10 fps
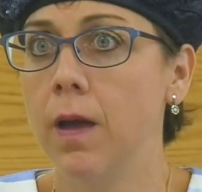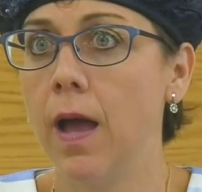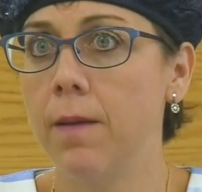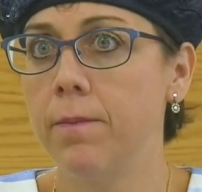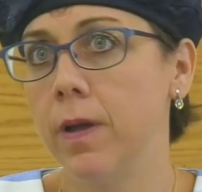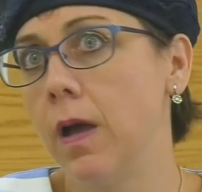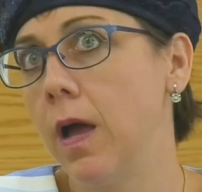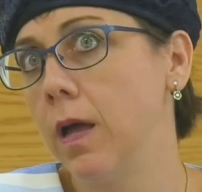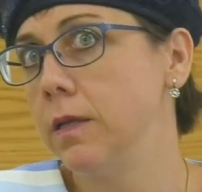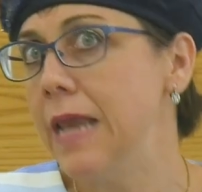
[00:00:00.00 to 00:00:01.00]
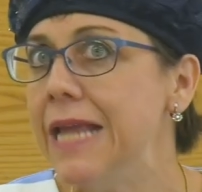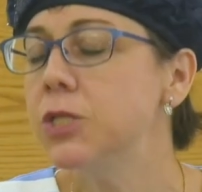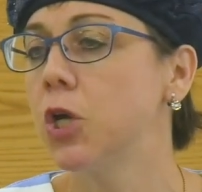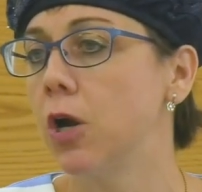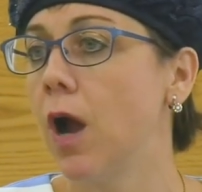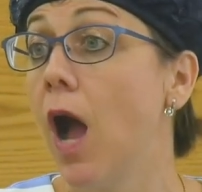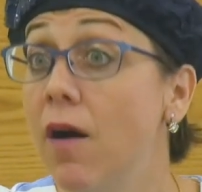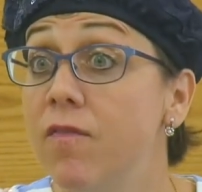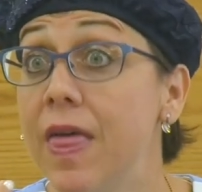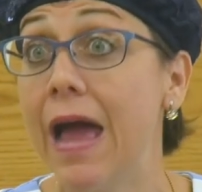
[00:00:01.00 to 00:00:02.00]
um, uh, nature
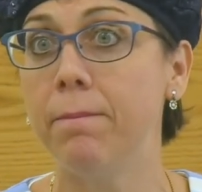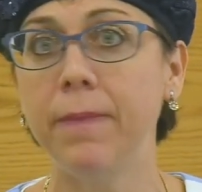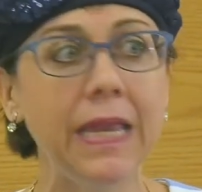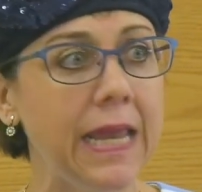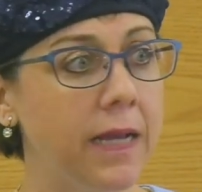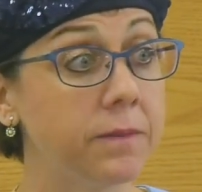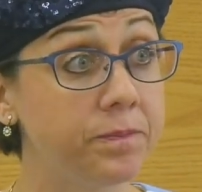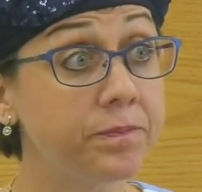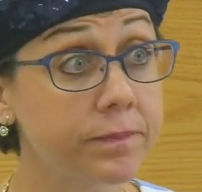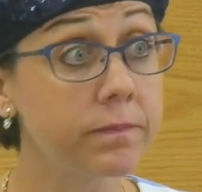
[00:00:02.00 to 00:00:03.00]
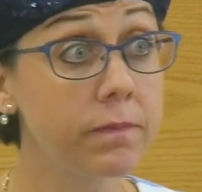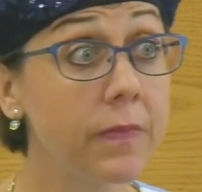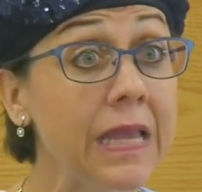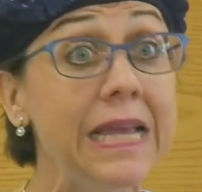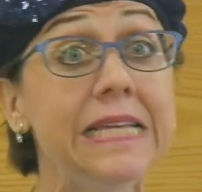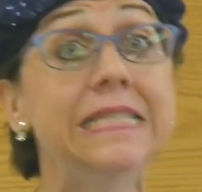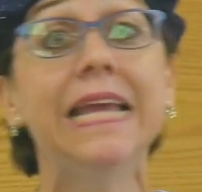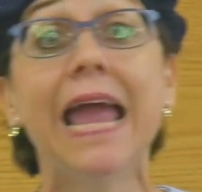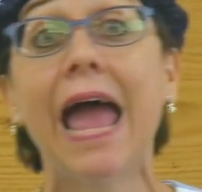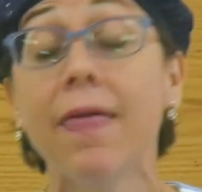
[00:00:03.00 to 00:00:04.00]
of that meeting is
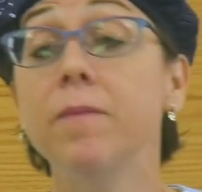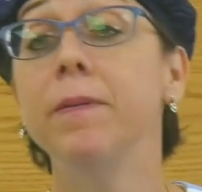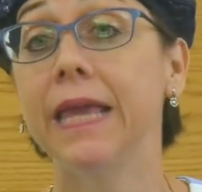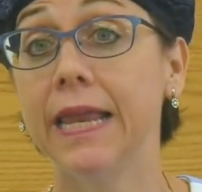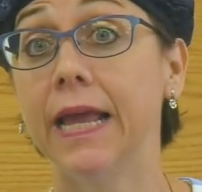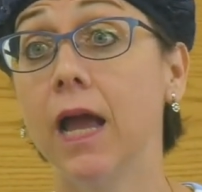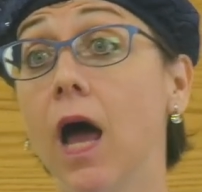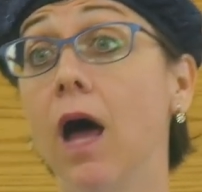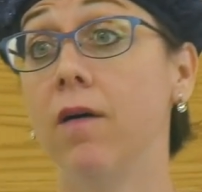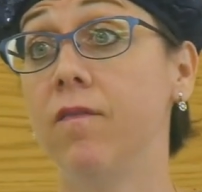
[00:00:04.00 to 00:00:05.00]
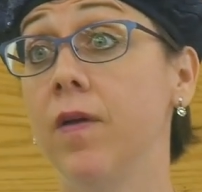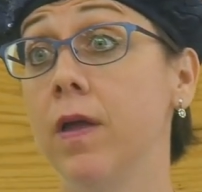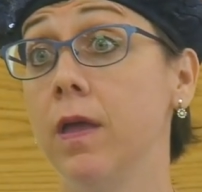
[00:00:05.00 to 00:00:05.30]
at the beginning of,